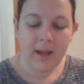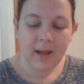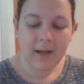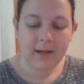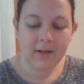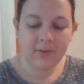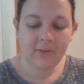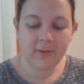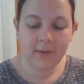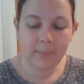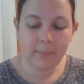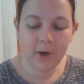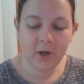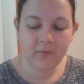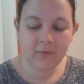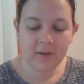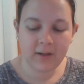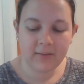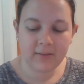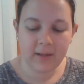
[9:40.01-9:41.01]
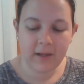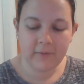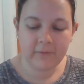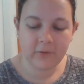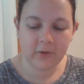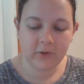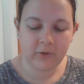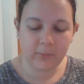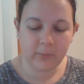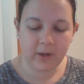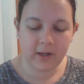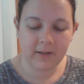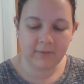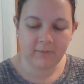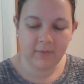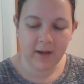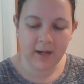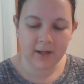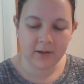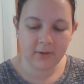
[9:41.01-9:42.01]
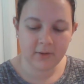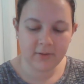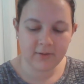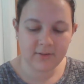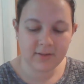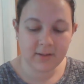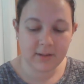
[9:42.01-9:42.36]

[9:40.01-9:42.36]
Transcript: and it's the perfect thing for spreading fires.